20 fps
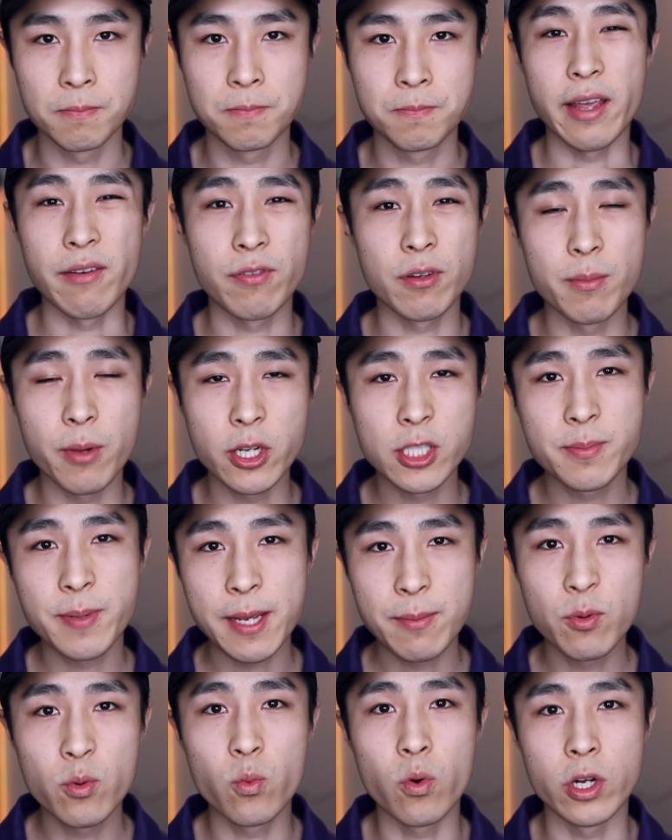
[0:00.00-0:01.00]
And for most
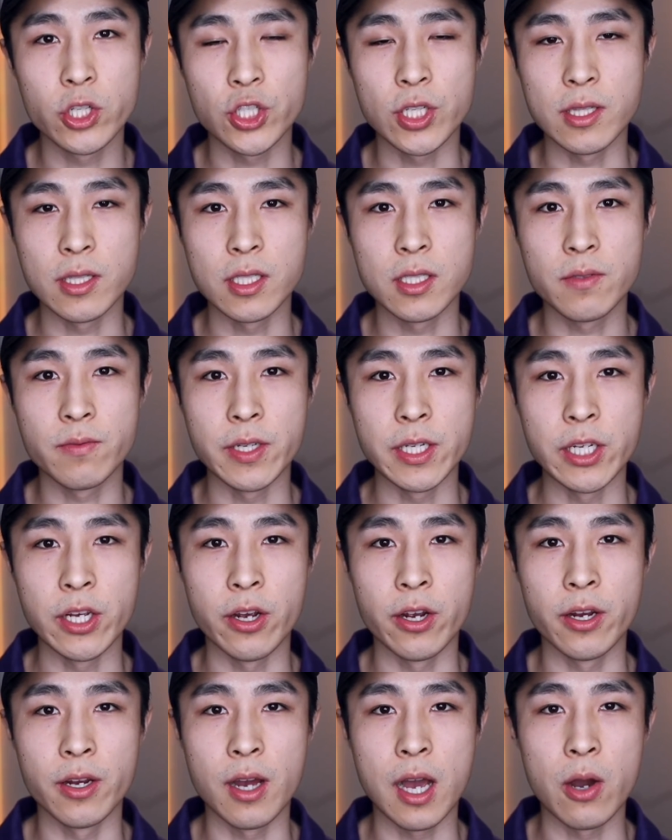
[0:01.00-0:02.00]
people watching this
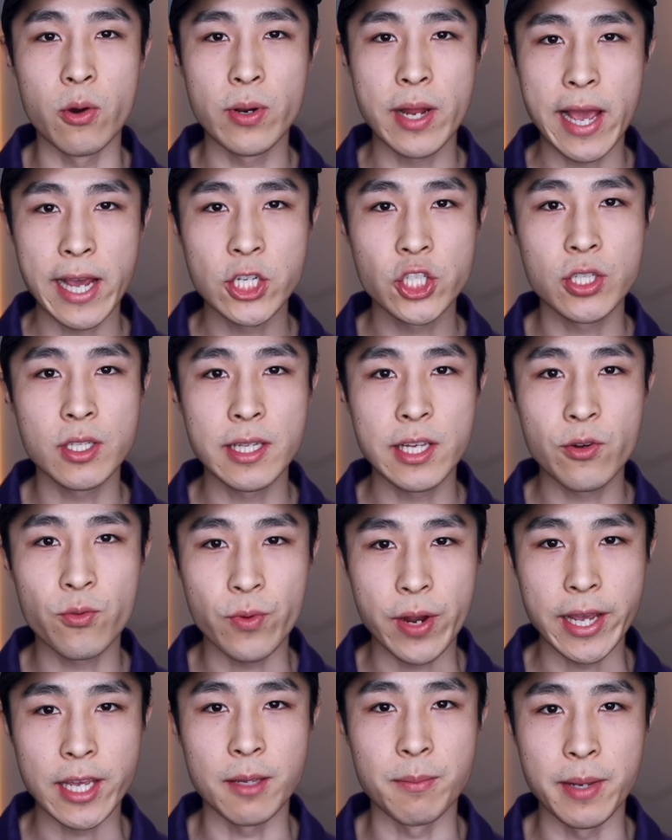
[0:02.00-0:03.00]
video, I would actually
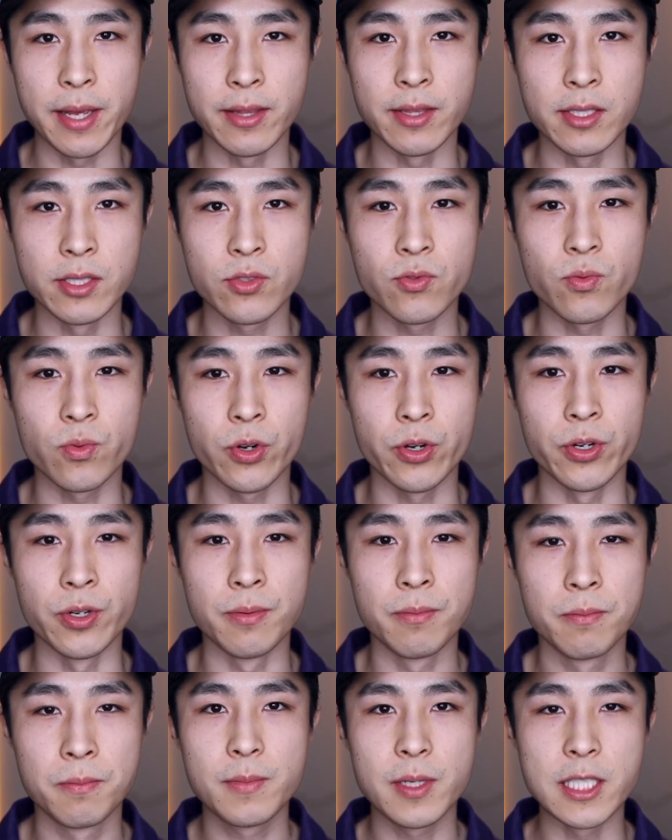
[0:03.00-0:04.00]
recommend this route.
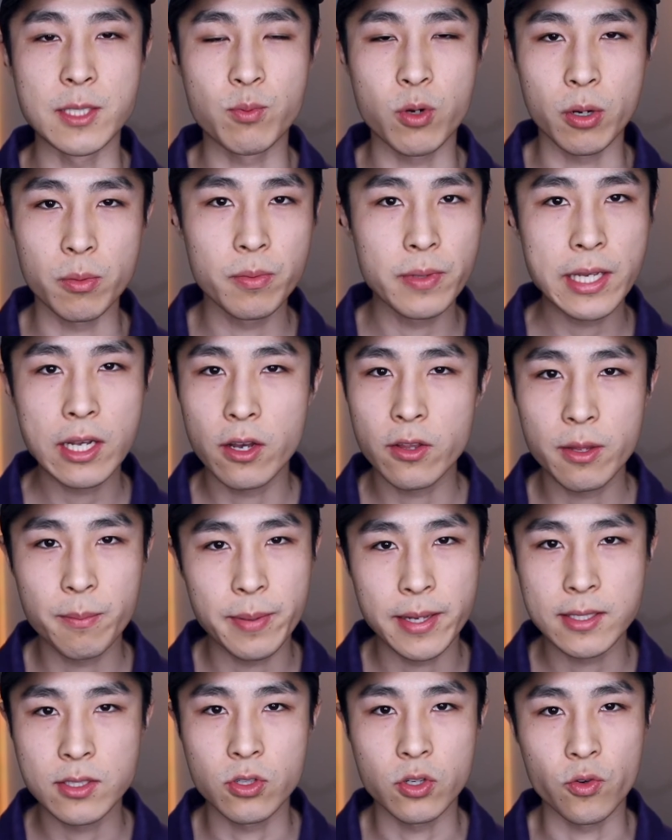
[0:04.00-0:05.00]
It's probably got the
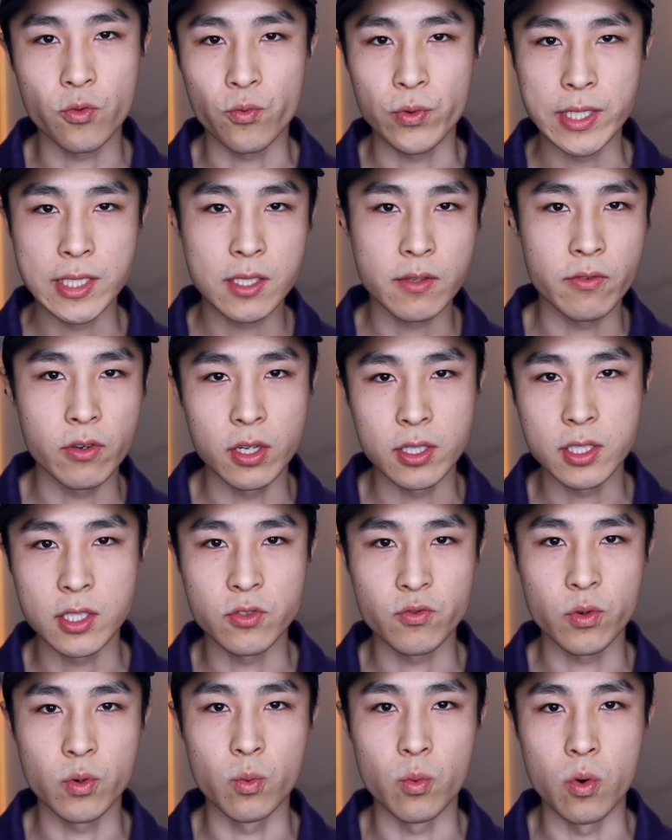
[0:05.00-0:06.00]
best sort of risk
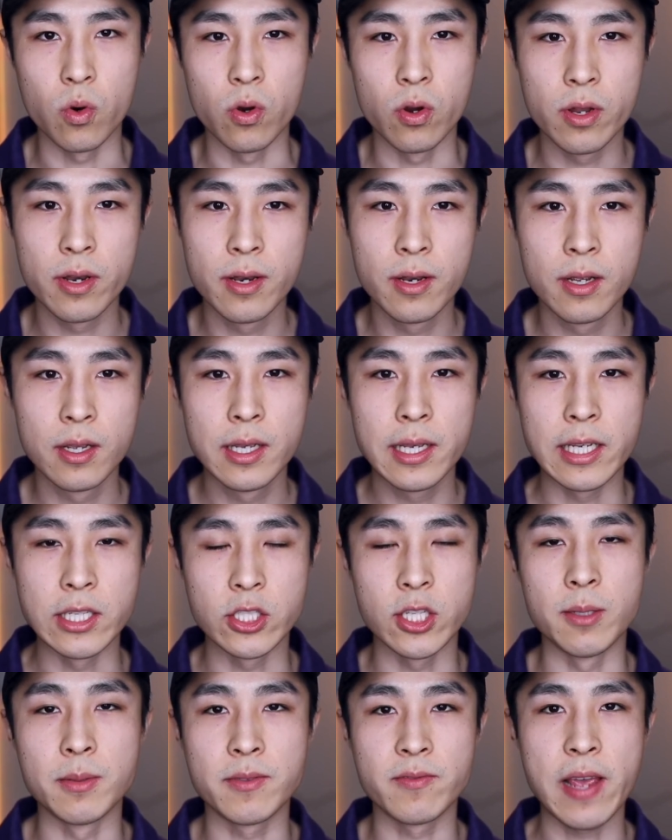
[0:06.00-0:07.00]
versus reward in
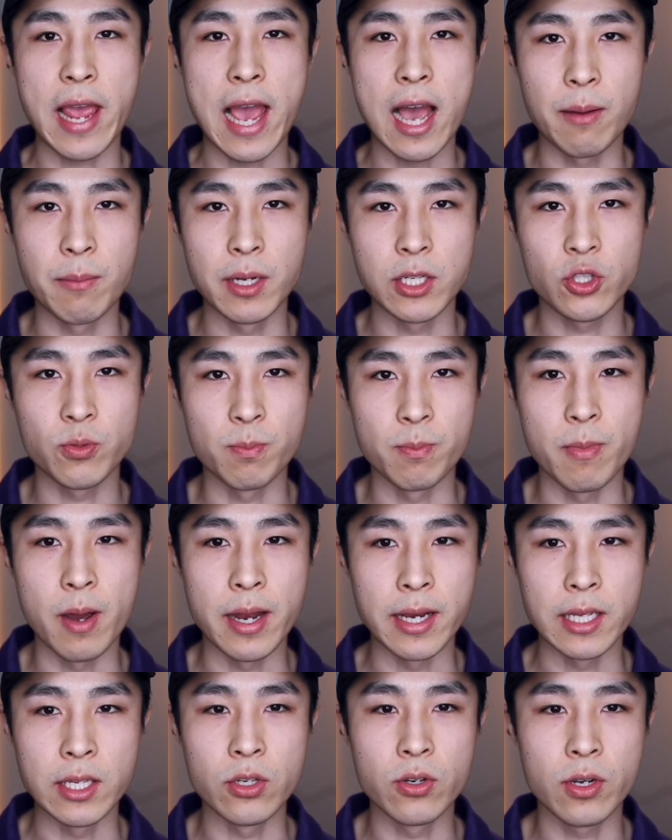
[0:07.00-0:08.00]
terms of how much
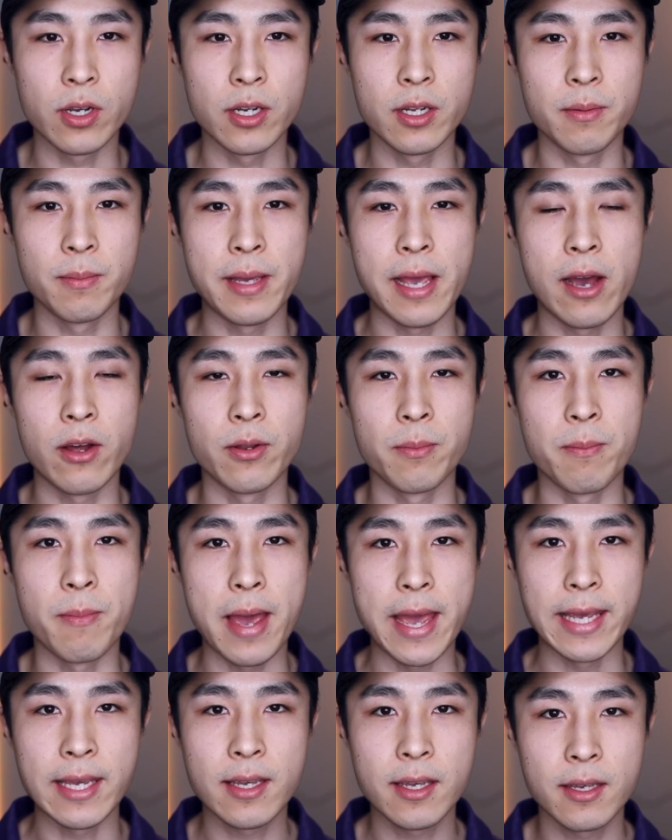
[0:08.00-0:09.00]
money you're going to be able to
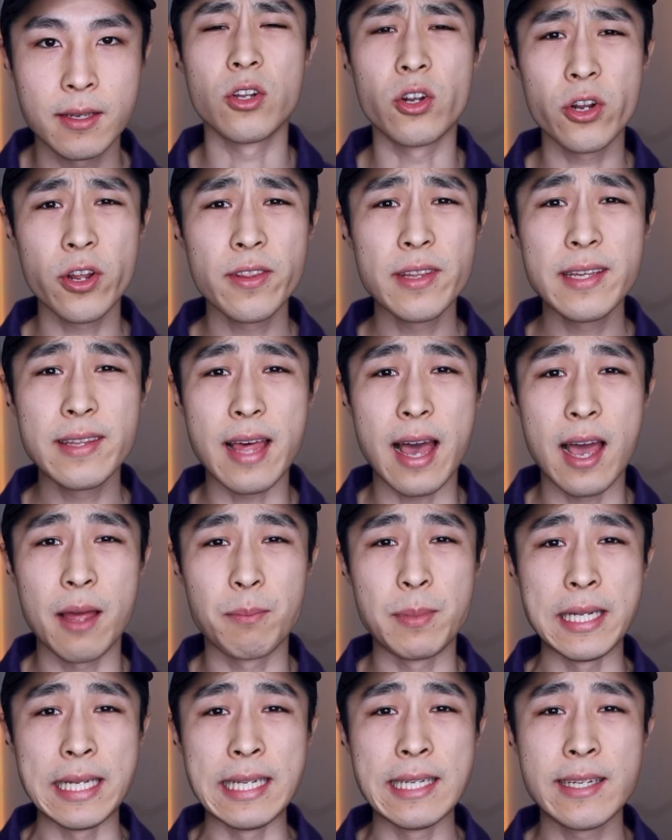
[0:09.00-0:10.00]
make. Not only that,
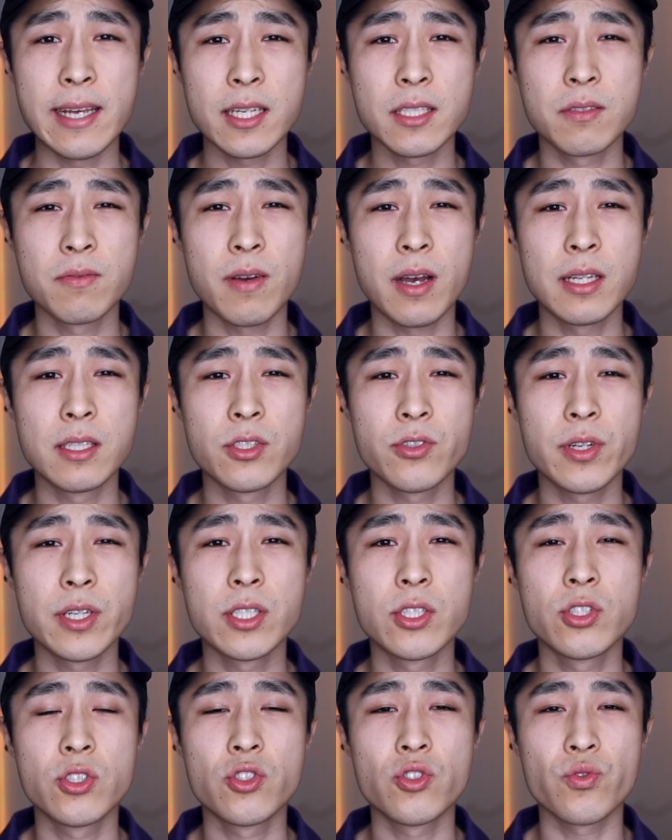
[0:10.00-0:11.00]
but index funds are
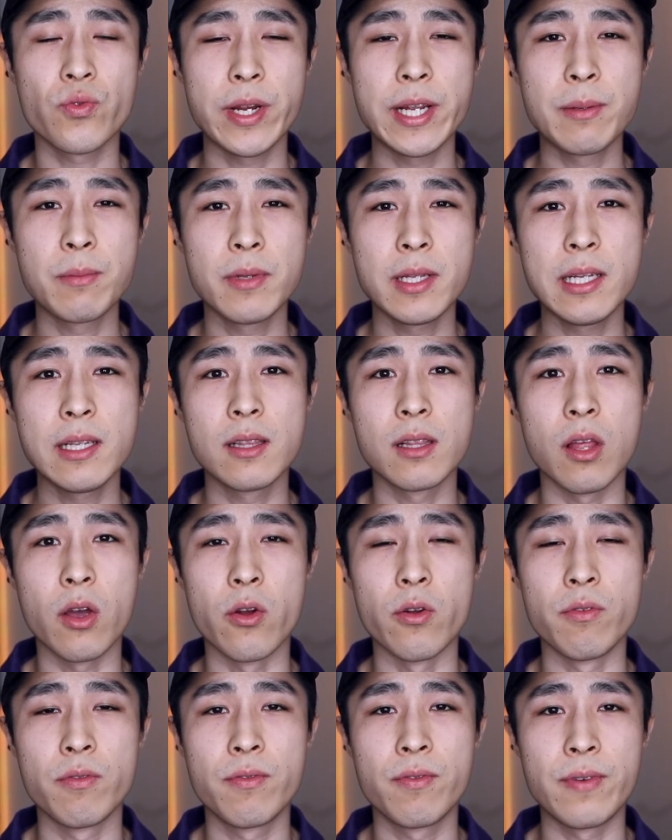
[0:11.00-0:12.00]
extremely
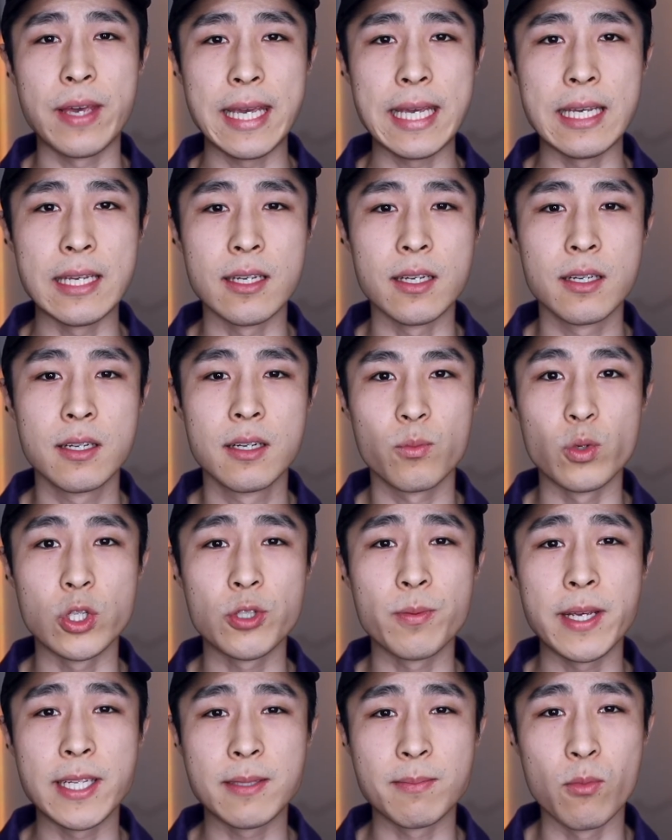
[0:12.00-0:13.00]
low fee,
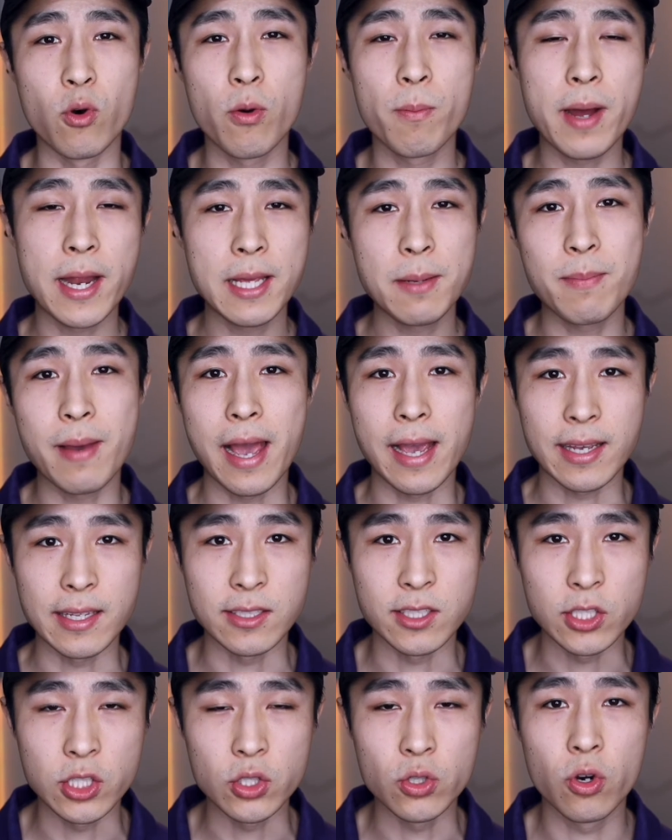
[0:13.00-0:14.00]
which means more money back
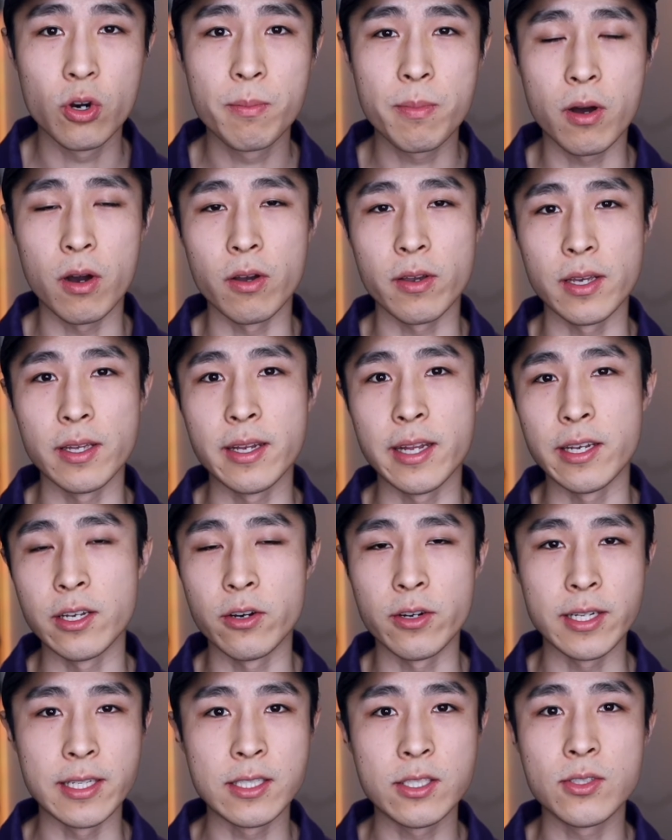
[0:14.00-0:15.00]
into your pocket and
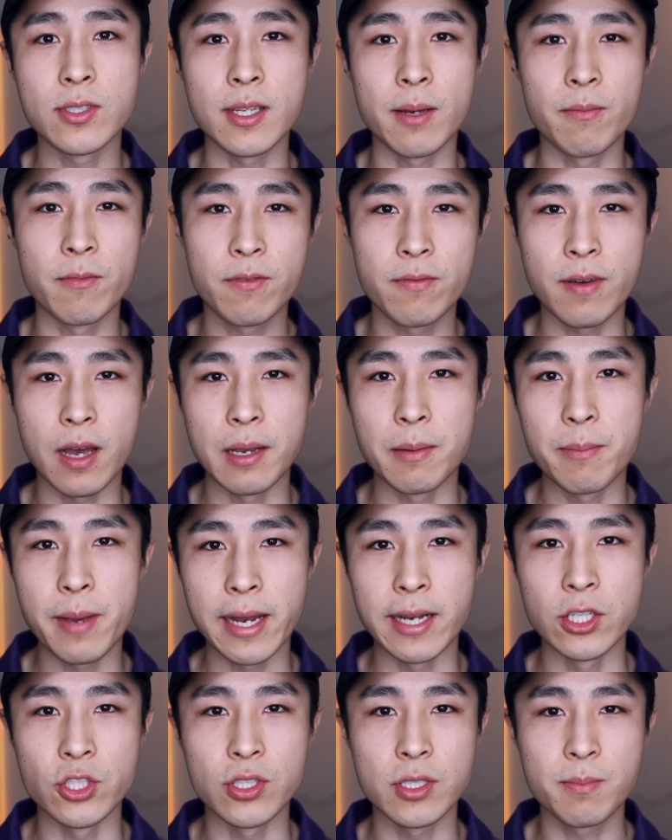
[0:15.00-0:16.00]
not into some fund
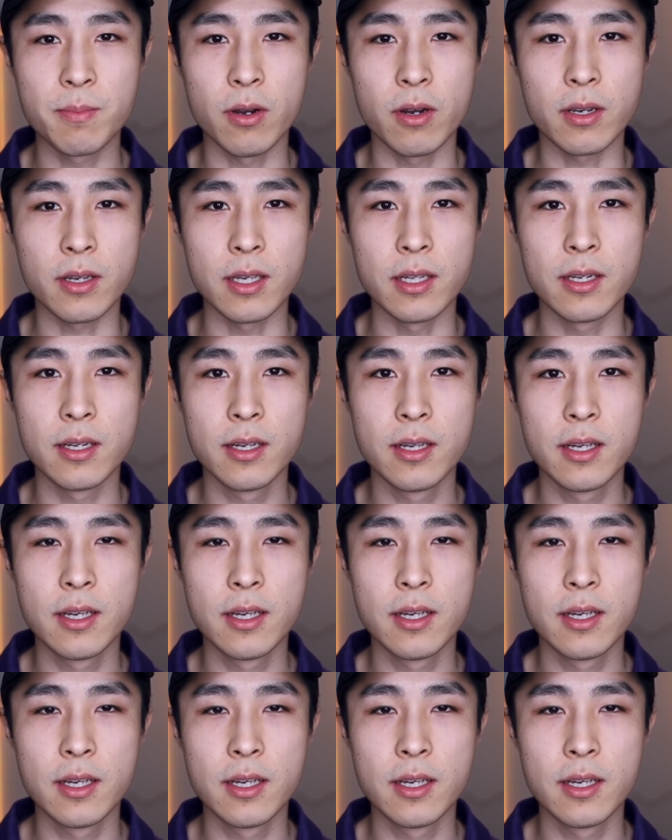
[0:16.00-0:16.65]
manager's pocket.